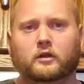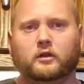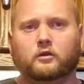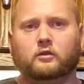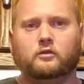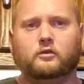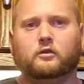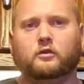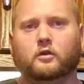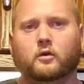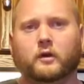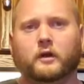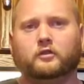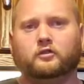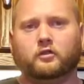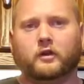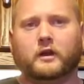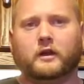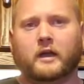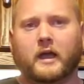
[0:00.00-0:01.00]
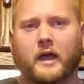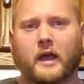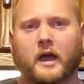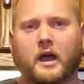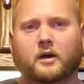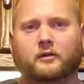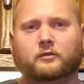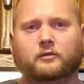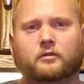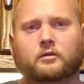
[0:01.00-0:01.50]
you you can only drink
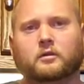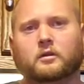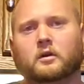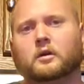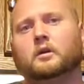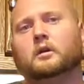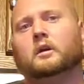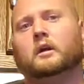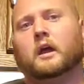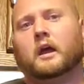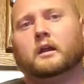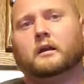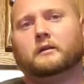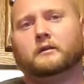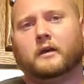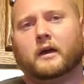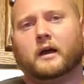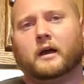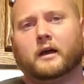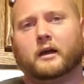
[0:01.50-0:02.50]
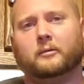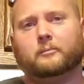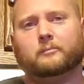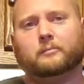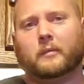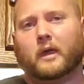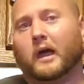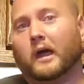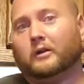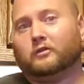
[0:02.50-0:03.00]
half at a time.
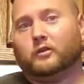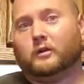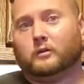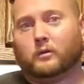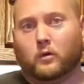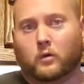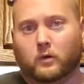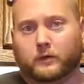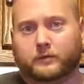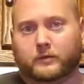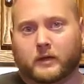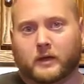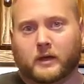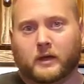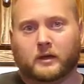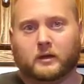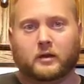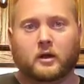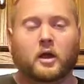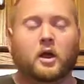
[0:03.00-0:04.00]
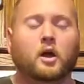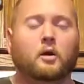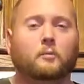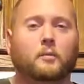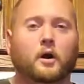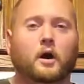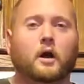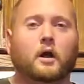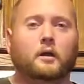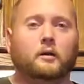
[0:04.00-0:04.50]
I drink the whole thing,
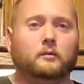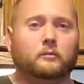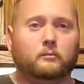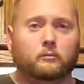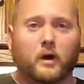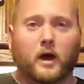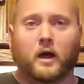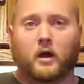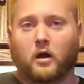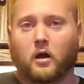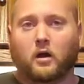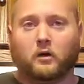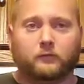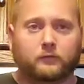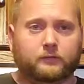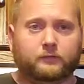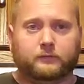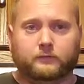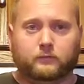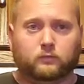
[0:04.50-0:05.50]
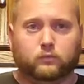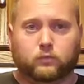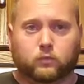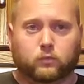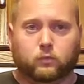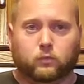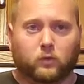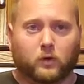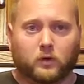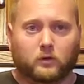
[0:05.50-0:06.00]
but my heart
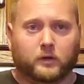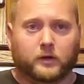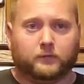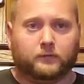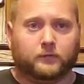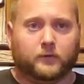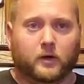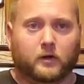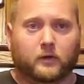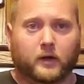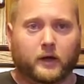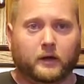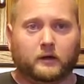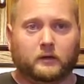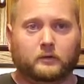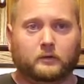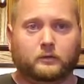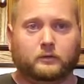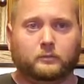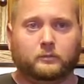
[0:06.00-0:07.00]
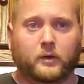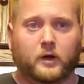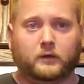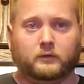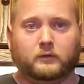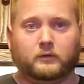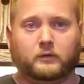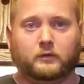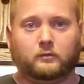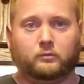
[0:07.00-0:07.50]
really felt like it was about
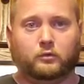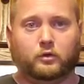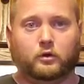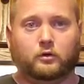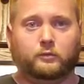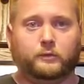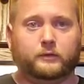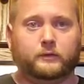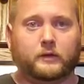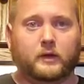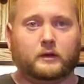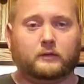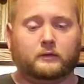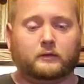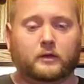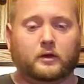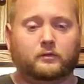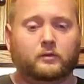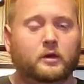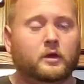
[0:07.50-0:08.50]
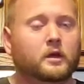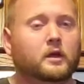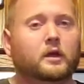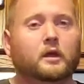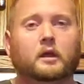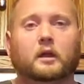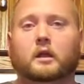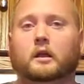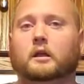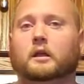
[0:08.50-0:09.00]
to explode with that stuff.
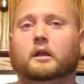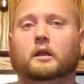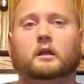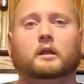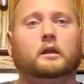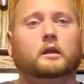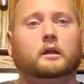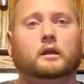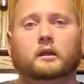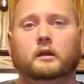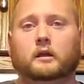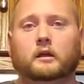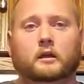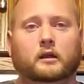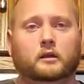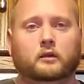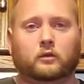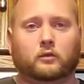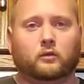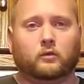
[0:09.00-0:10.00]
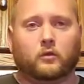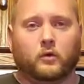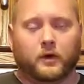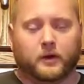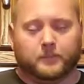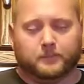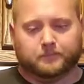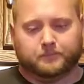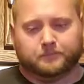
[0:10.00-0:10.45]
Either way,